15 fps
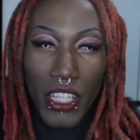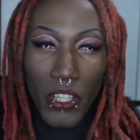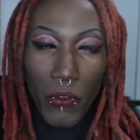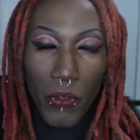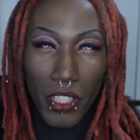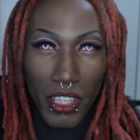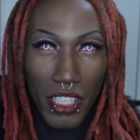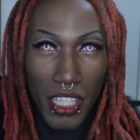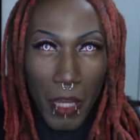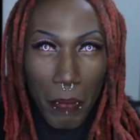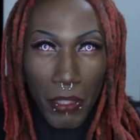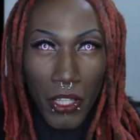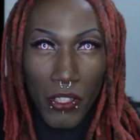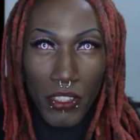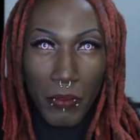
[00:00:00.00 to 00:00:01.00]
with the
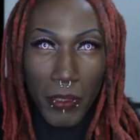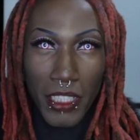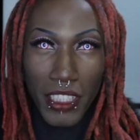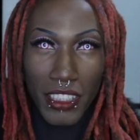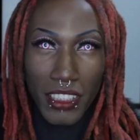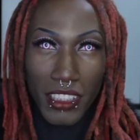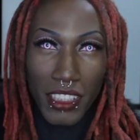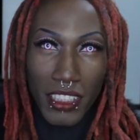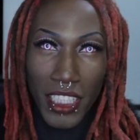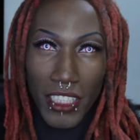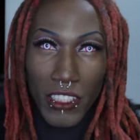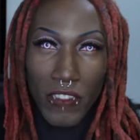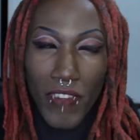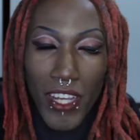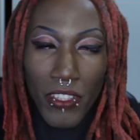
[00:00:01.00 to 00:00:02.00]
uploads because that
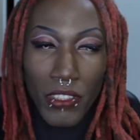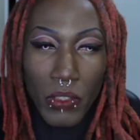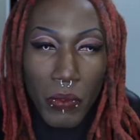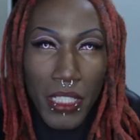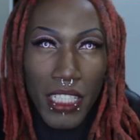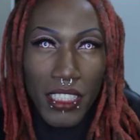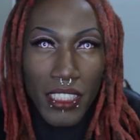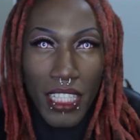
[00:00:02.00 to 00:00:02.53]
is finals weeks